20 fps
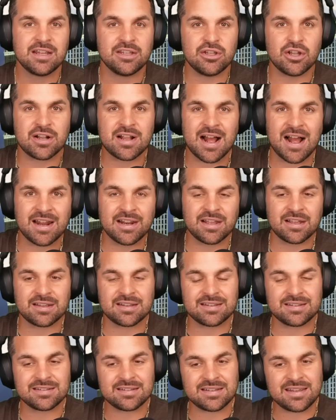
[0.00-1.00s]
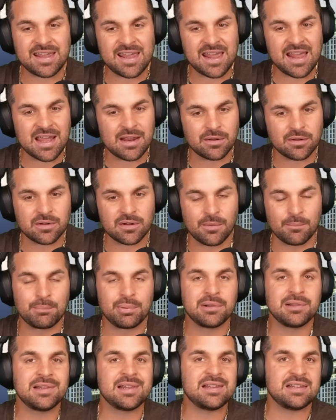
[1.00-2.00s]
you kind of can't
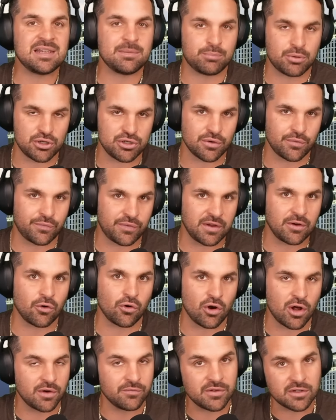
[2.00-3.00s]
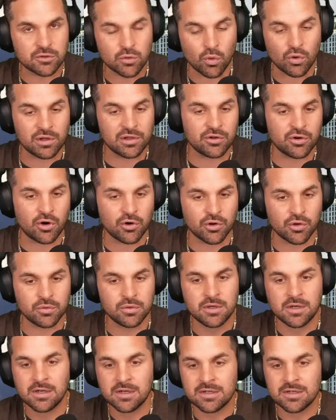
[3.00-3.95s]
completely put your finger on Victoria Leonardo.